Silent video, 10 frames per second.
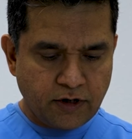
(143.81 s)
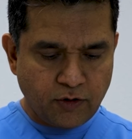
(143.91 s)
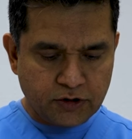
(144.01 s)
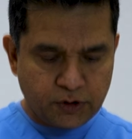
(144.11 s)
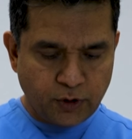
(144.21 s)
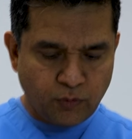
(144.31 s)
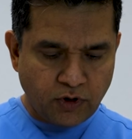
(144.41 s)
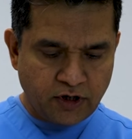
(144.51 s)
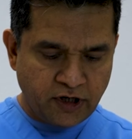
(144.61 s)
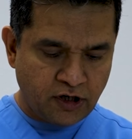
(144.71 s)
I'll show you
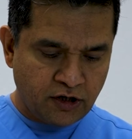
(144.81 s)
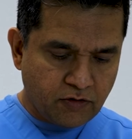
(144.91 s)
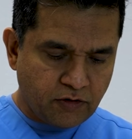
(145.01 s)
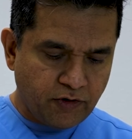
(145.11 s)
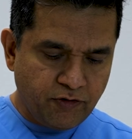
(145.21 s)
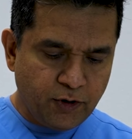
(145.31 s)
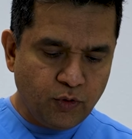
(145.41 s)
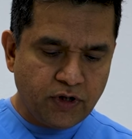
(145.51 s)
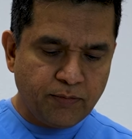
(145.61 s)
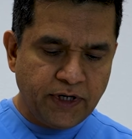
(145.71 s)
one here. So when we
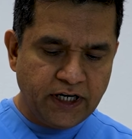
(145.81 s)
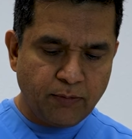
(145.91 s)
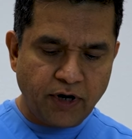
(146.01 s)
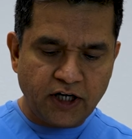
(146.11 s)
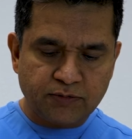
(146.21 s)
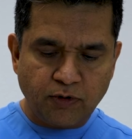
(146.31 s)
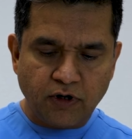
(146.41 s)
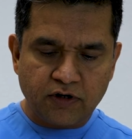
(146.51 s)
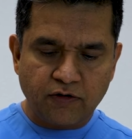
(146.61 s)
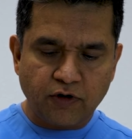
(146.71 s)
do the medial branch block,